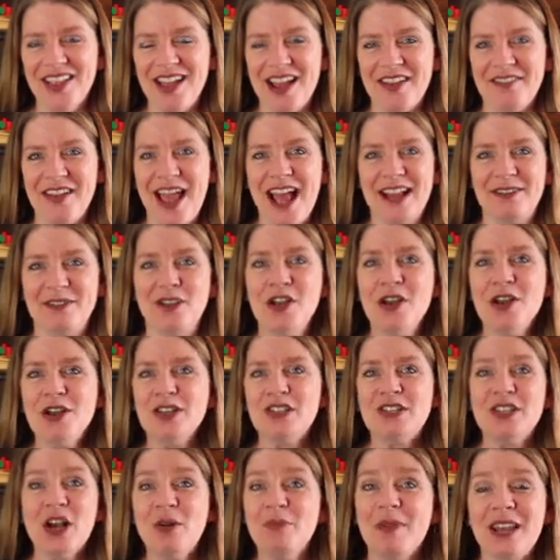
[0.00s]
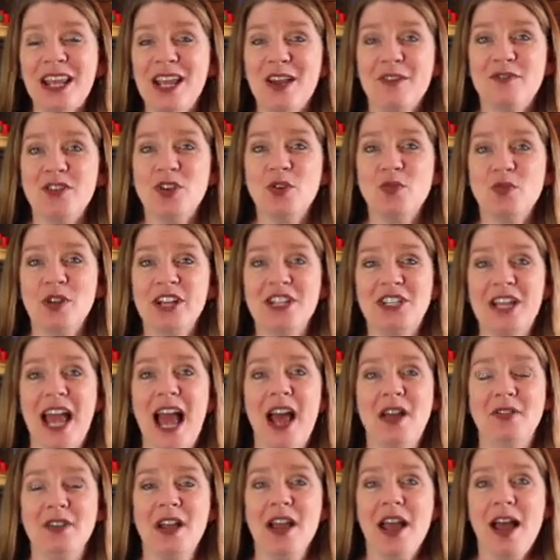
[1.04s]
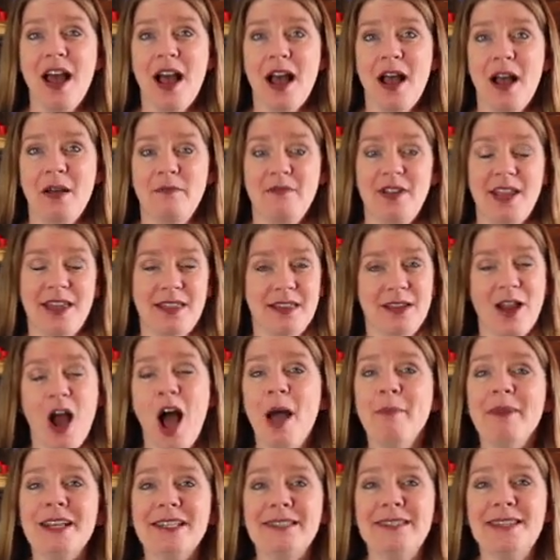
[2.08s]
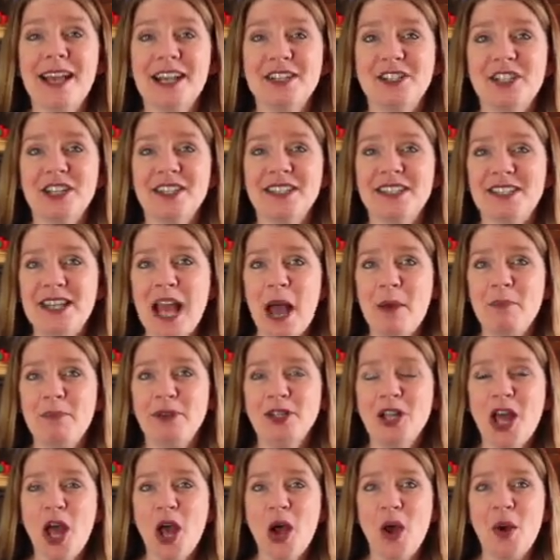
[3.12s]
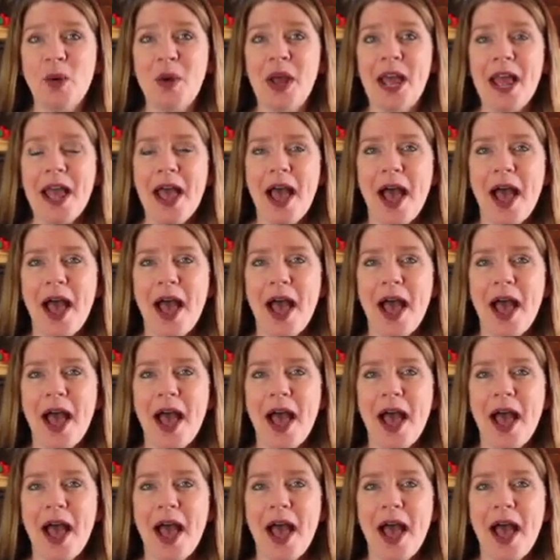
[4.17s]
I've had so many of you reach out via the comment sections down below,